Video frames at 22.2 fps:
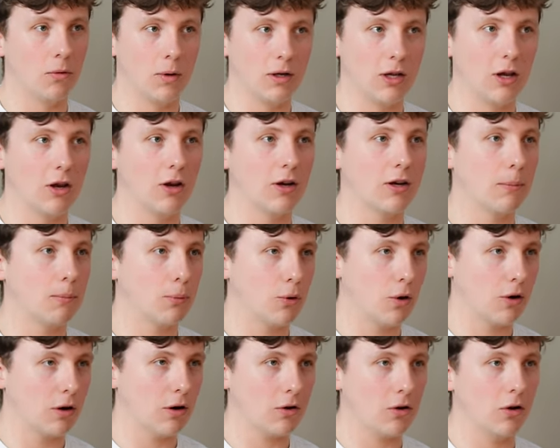When you look at
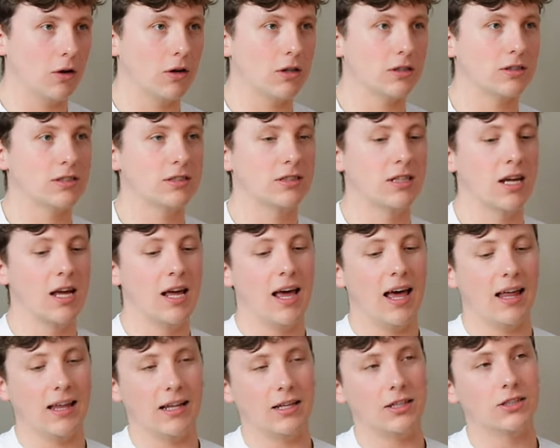product costs
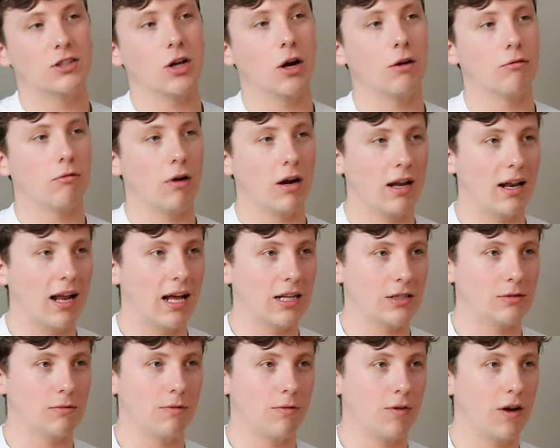and then you start running
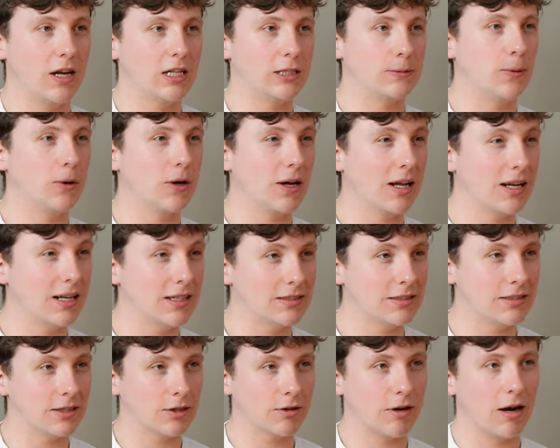ads on Facebook and
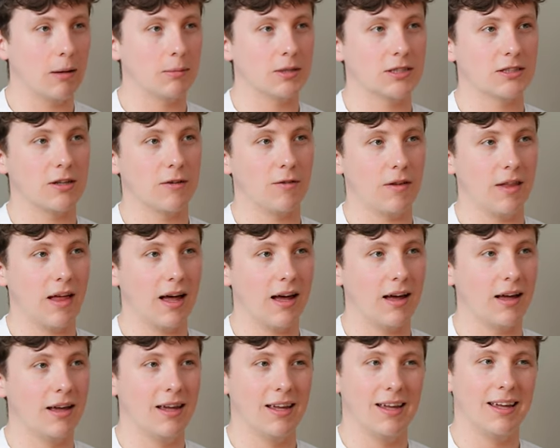Instagram and stuff like
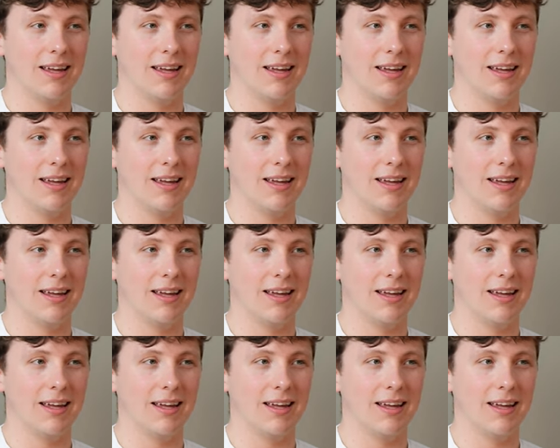that,